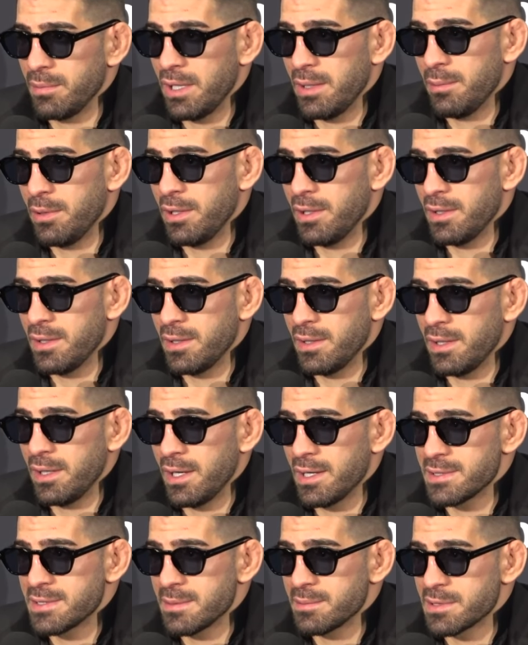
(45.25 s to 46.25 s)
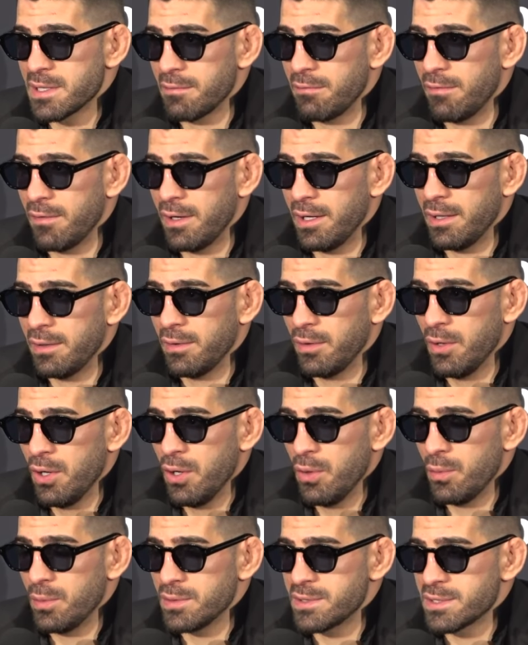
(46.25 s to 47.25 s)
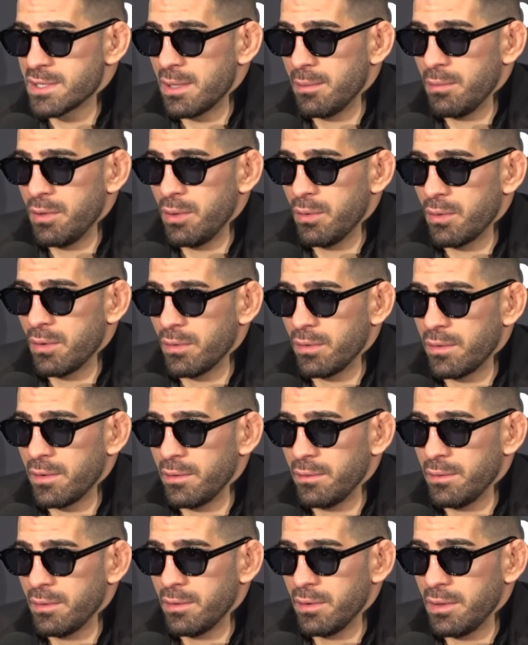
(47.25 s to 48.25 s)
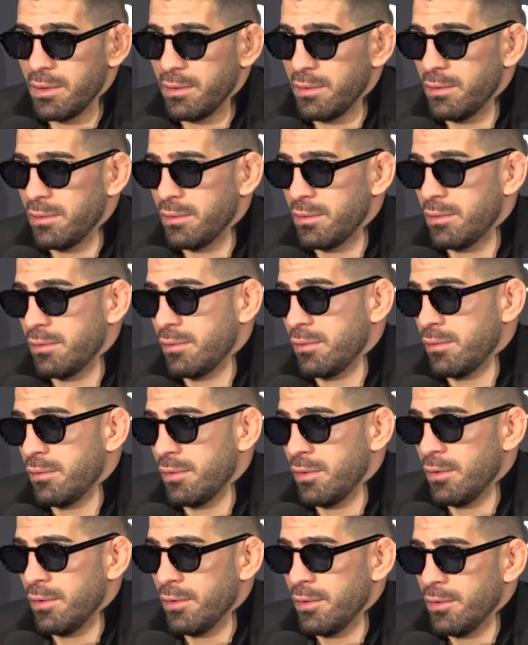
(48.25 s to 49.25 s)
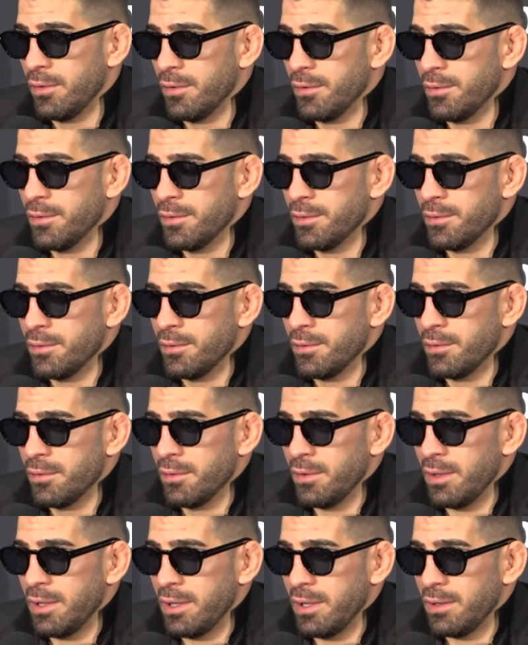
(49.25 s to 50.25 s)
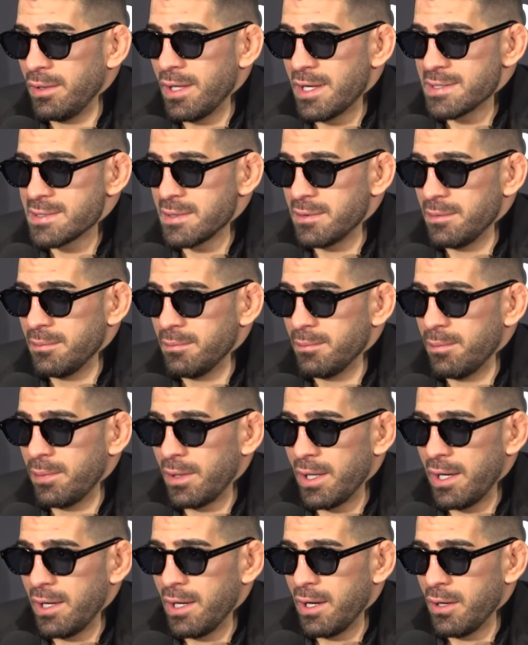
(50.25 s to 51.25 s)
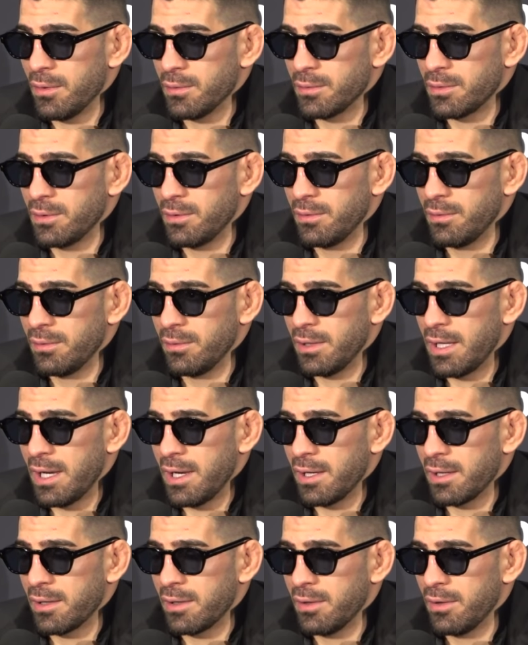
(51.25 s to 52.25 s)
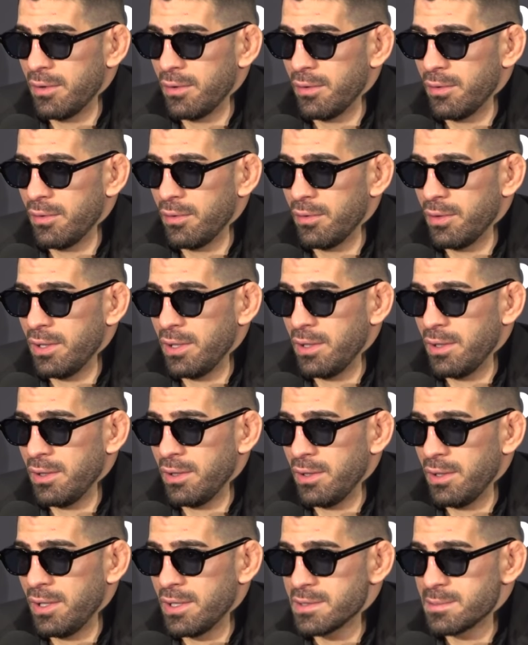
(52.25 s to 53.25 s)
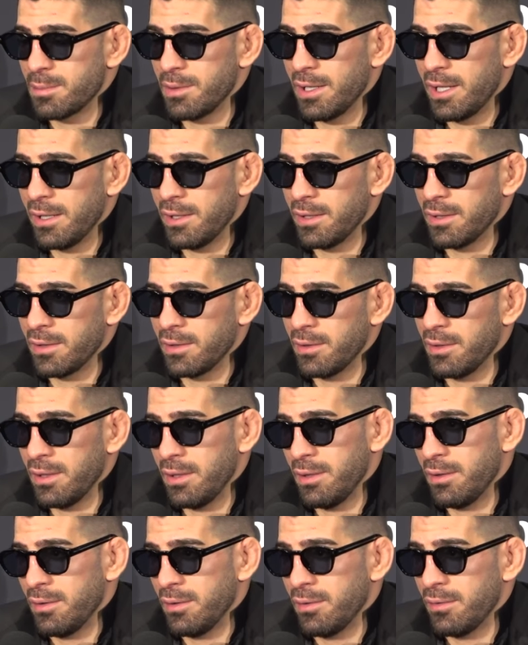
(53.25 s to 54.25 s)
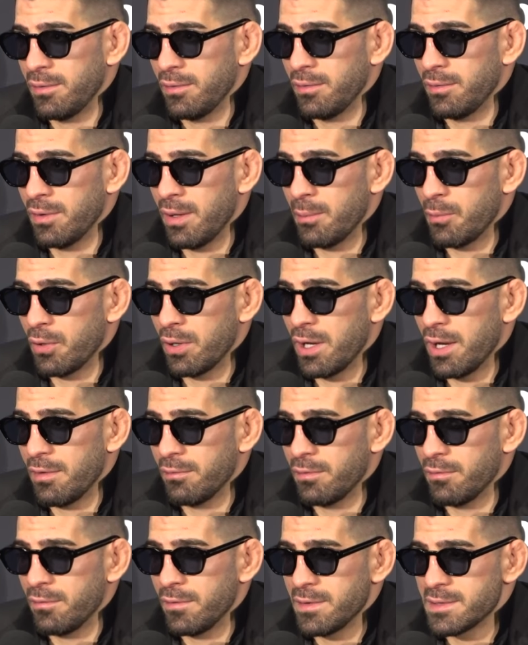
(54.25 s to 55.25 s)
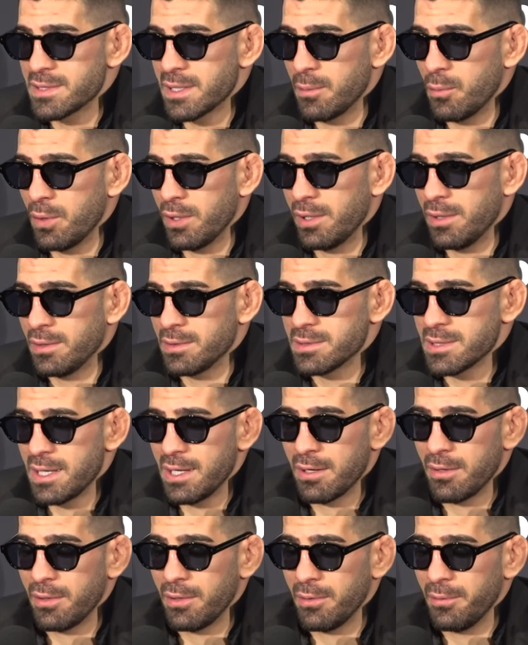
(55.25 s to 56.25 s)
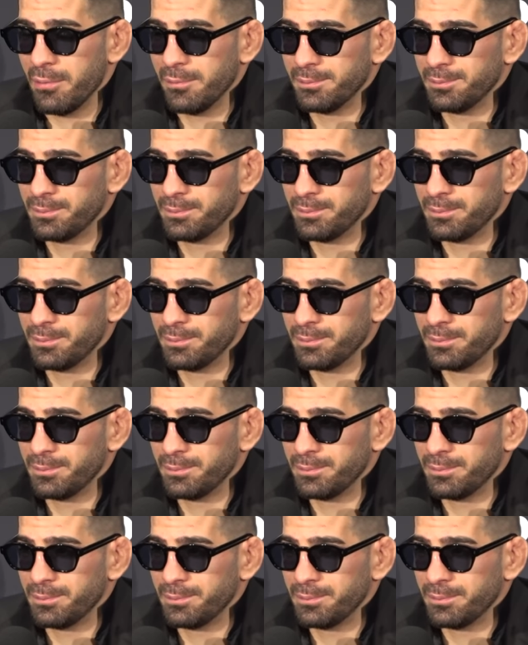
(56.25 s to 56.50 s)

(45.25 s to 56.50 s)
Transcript: Maybe he accepts a fight with some new contender and it doesn't play out like he is planning, and I'm going to have to face someone else. I don't know.